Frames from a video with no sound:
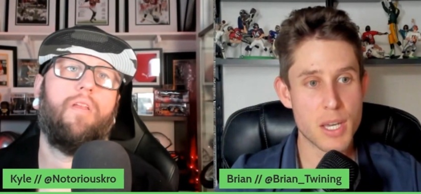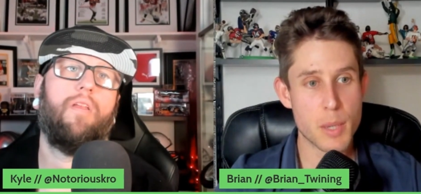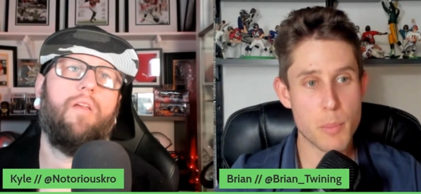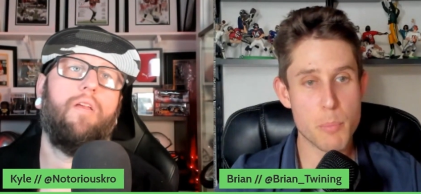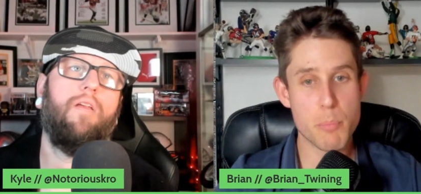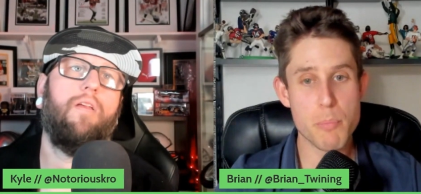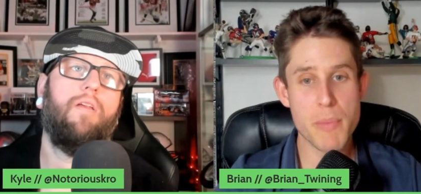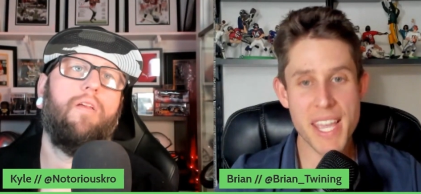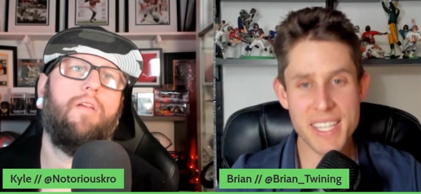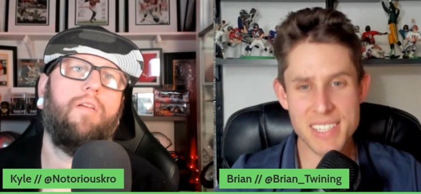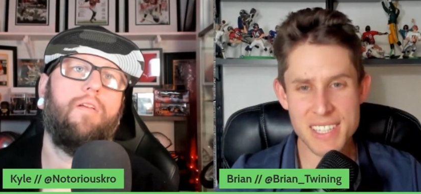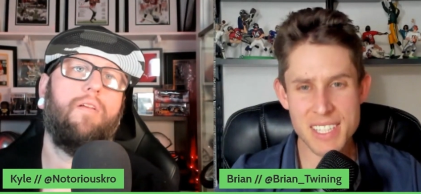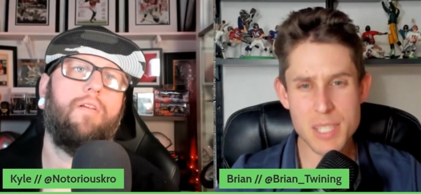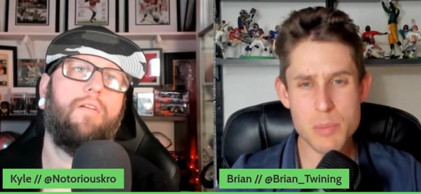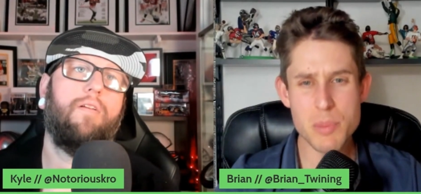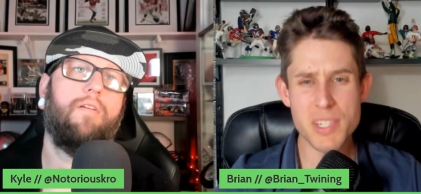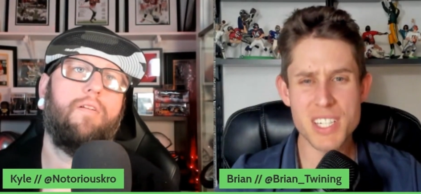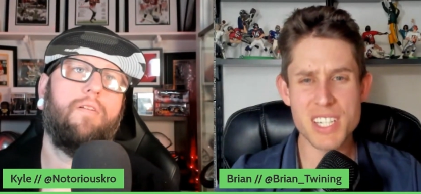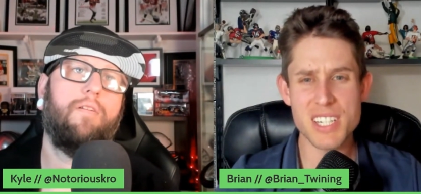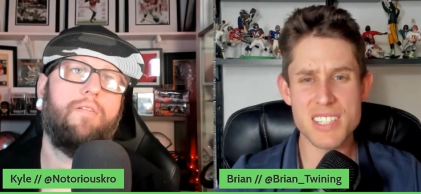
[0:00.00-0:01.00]
Speaker 1: mainly
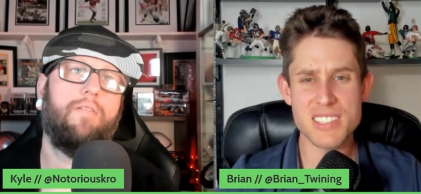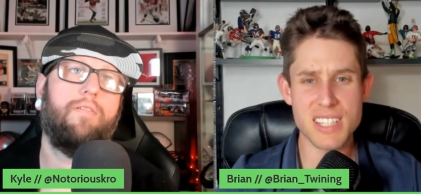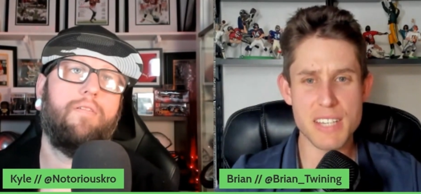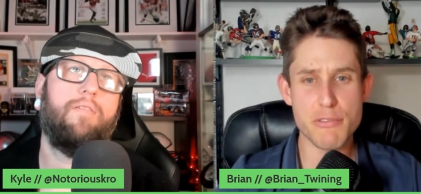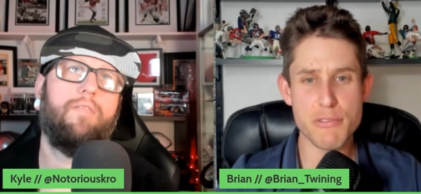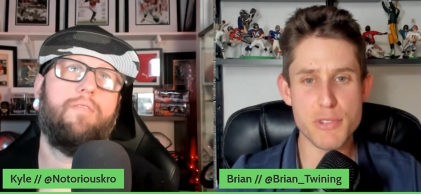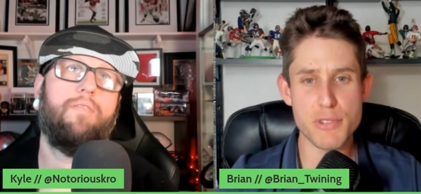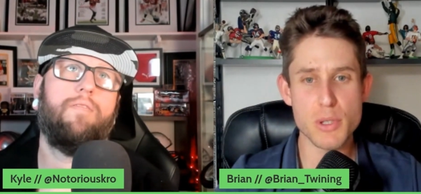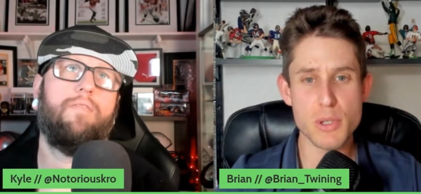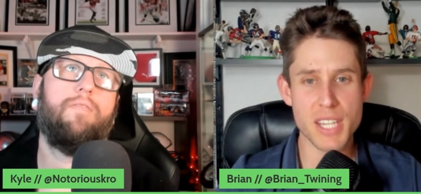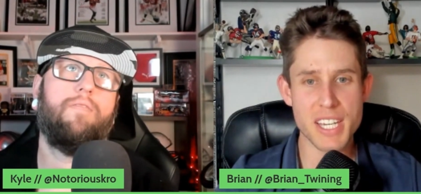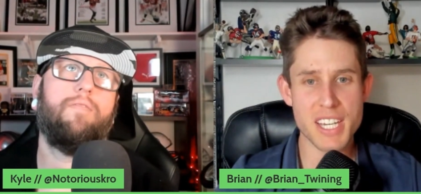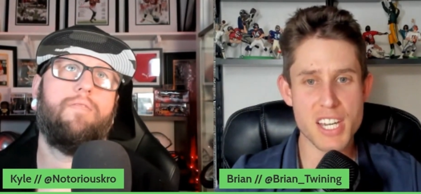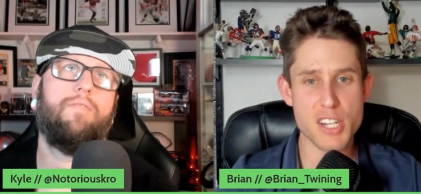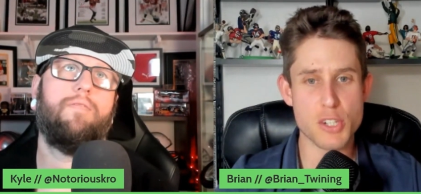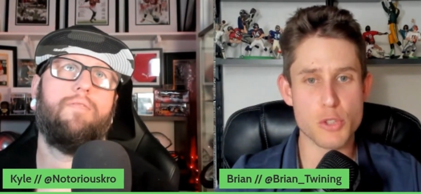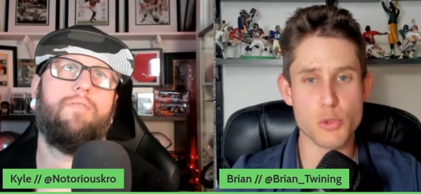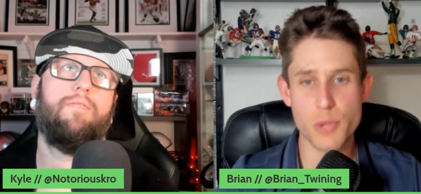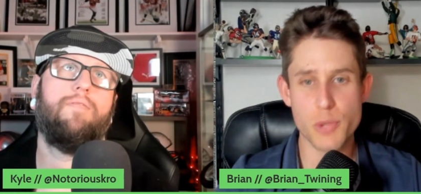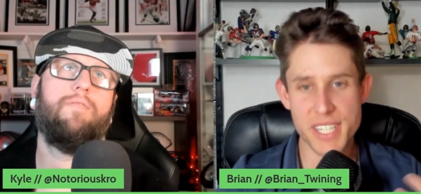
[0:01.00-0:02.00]
because they feel like a
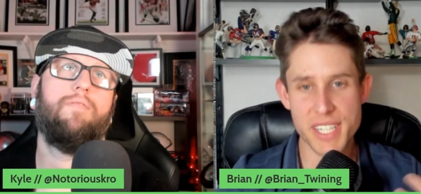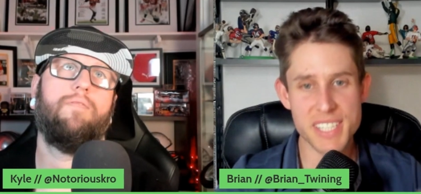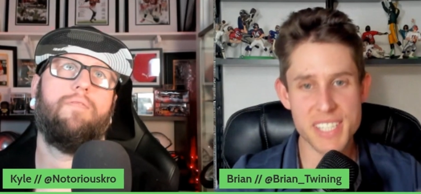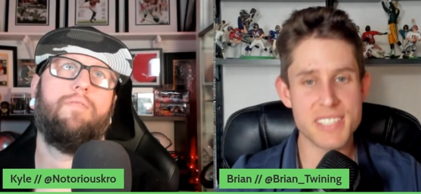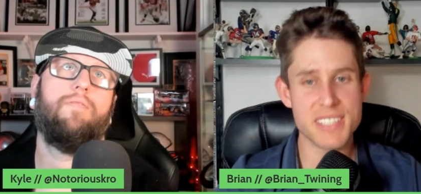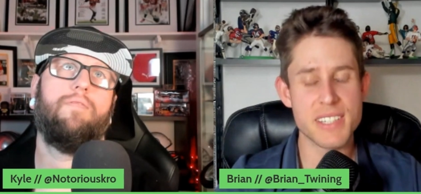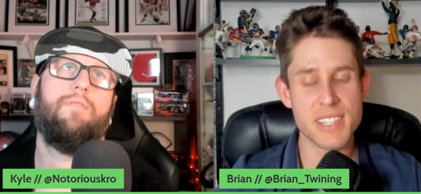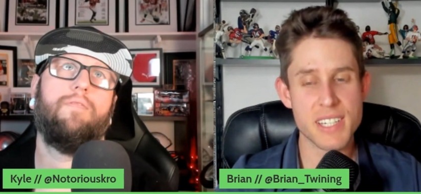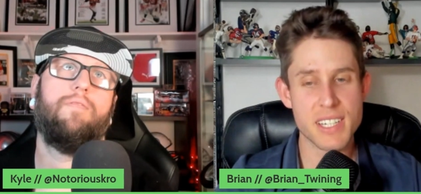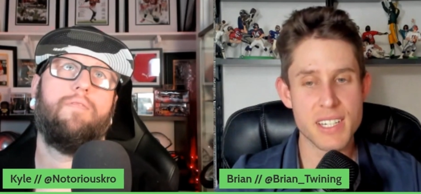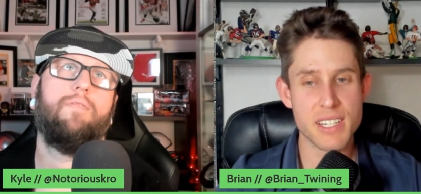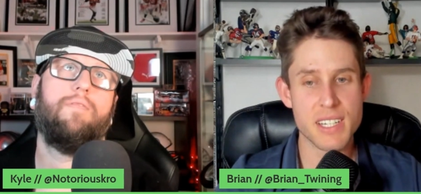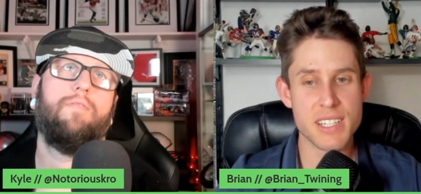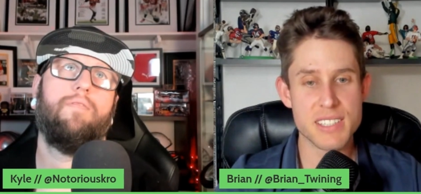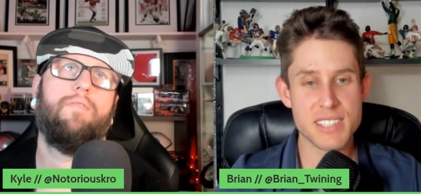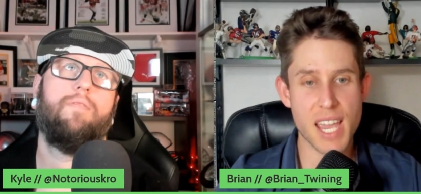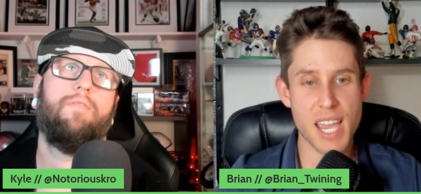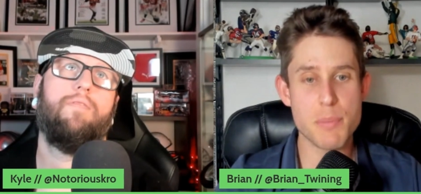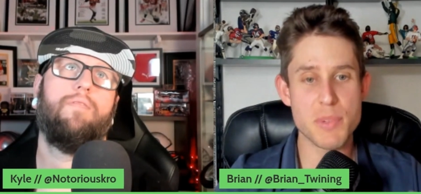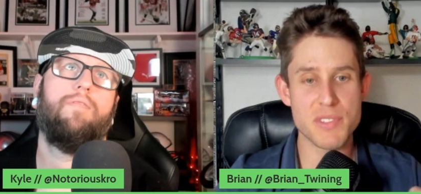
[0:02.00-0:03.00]
gritty
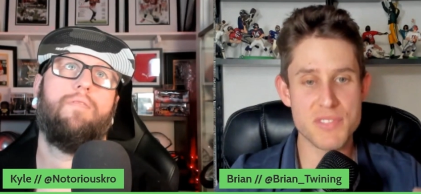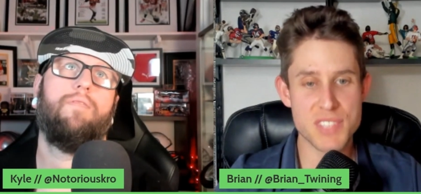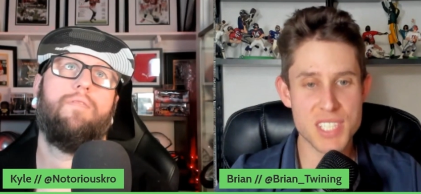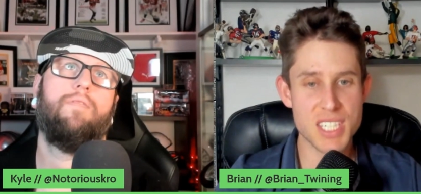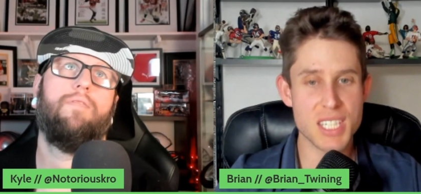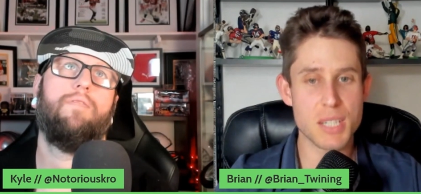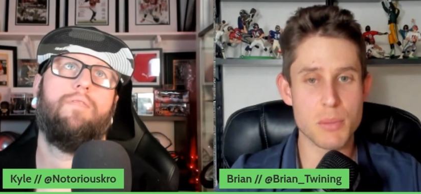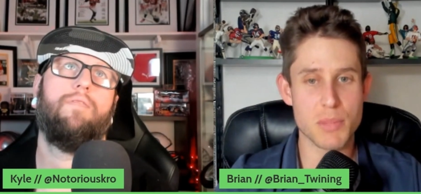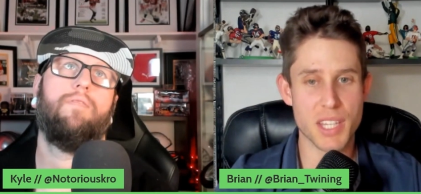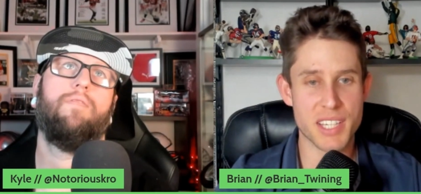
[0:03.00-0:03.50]
type of team.